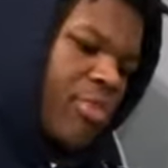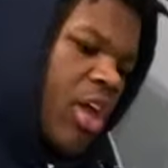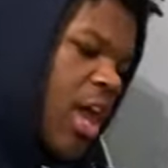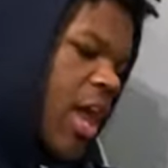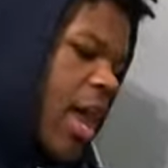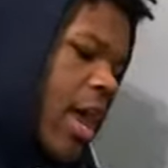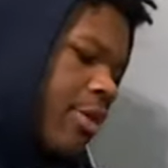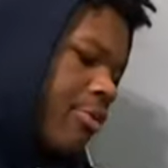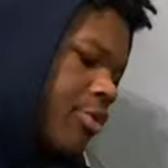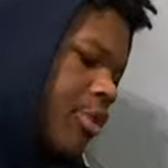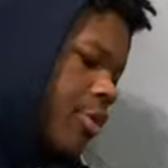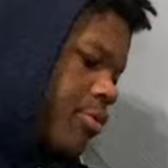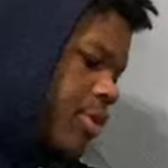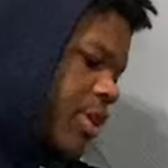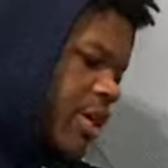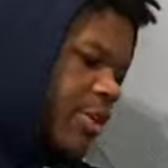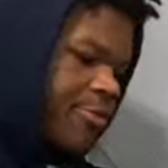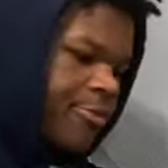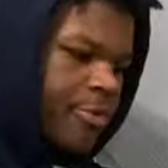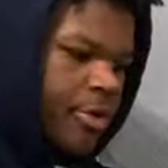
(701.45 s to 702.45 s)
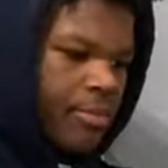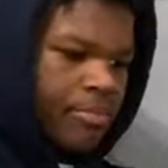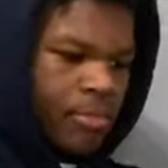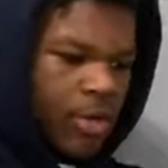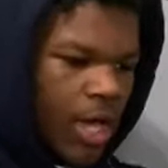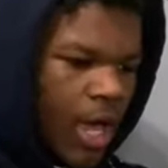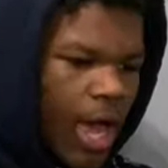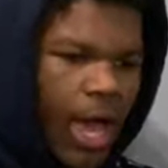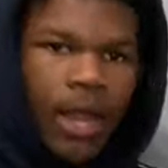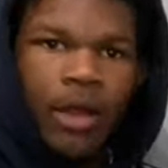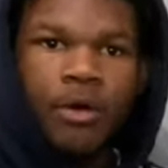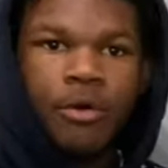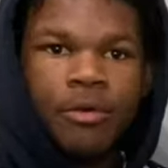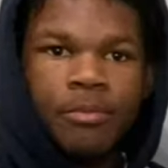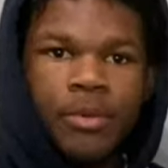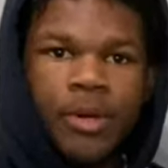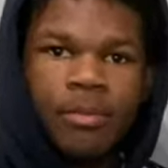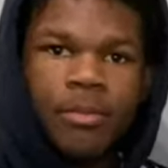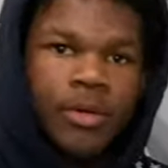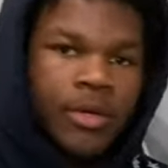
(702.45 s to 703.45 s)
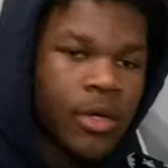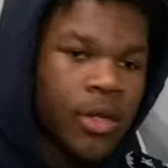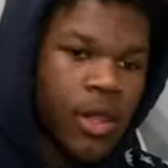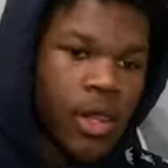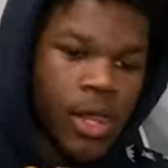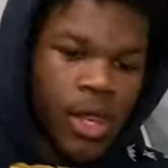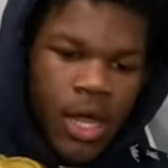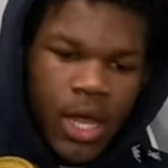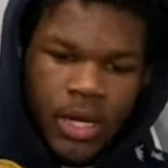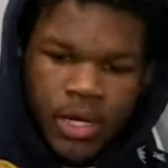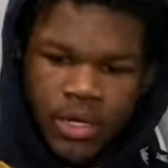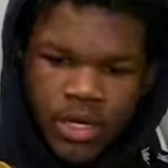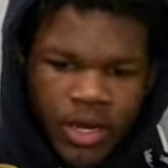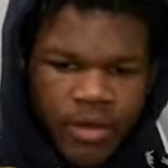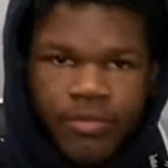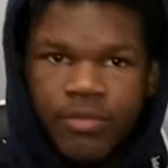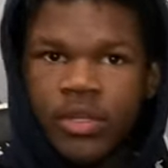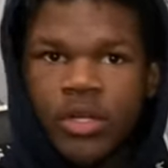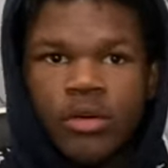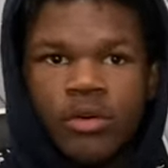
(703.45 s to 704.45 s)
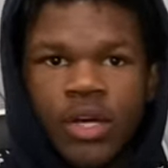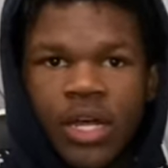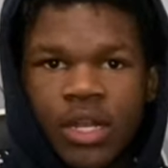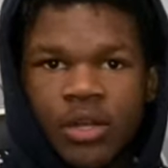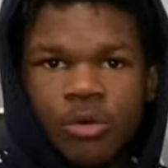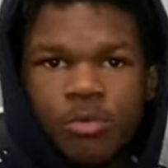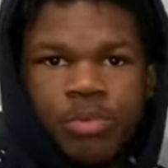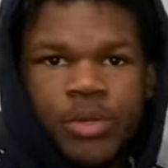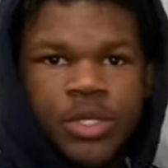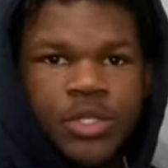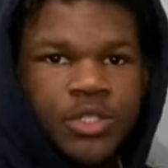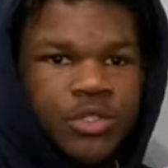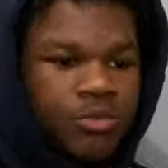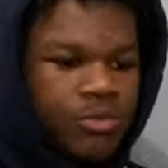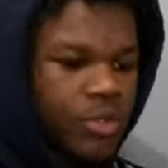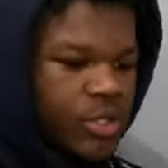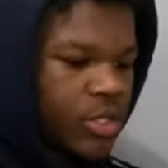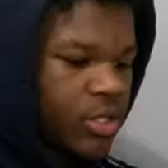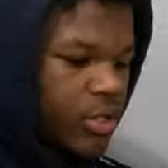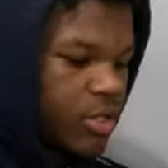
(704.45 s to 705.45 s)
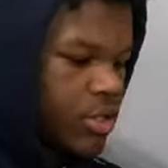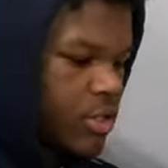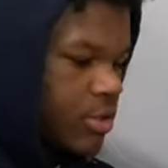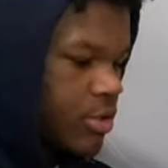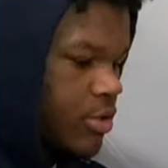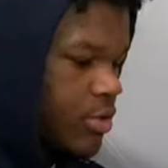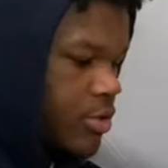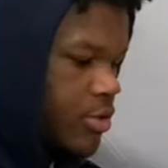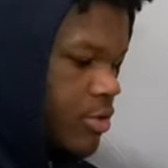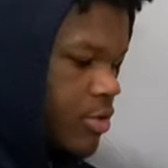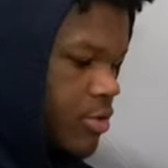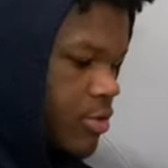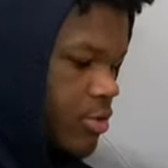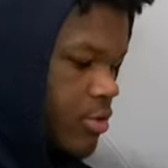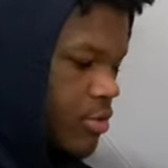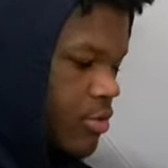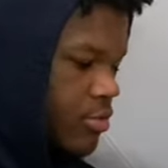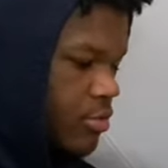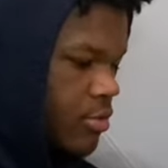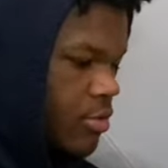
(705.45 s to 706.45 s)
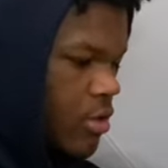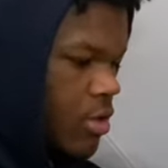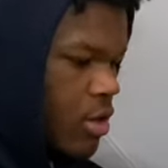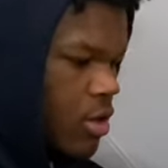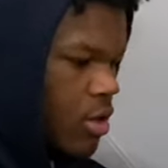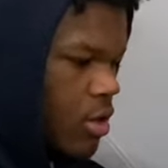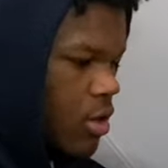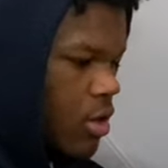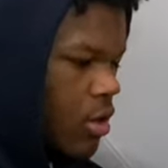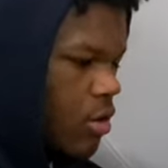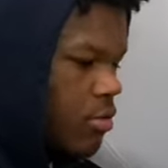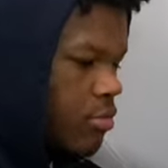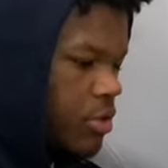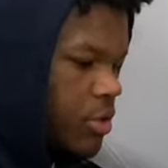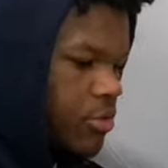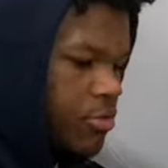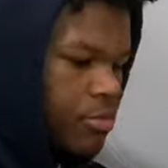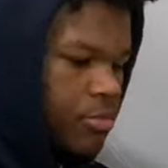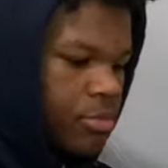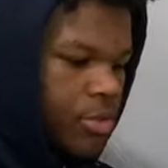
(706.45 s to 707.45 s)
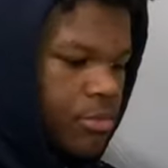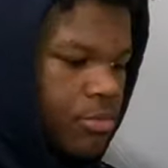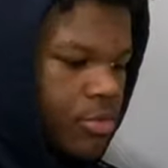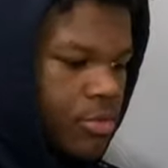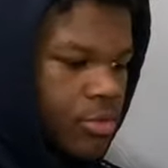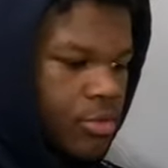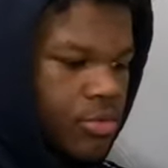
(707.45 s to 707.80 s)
I don't know where that's from. I don't remember. I definitely don't got no pictures with it because I don't even remember.